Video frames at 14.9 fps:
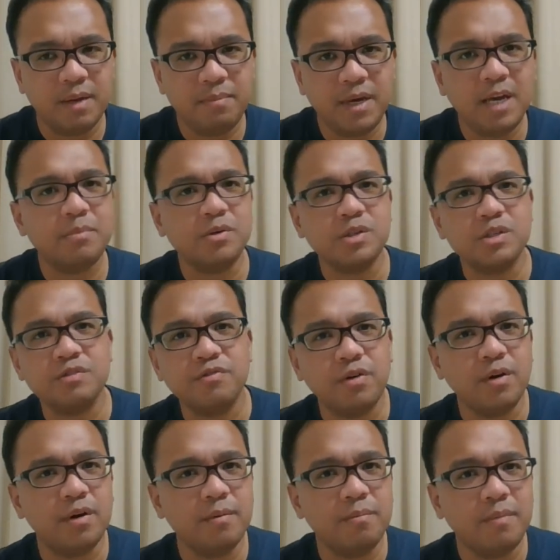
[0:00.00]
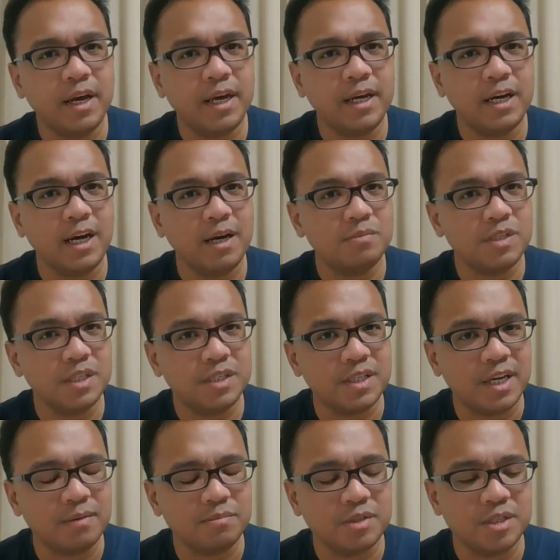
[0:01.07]
papers for my comps
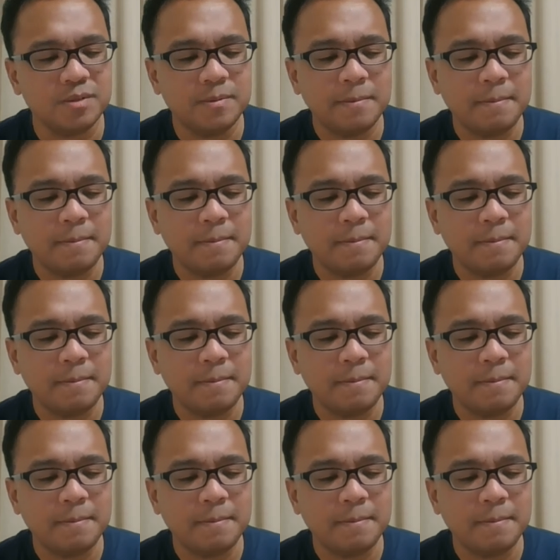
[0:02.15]
exams,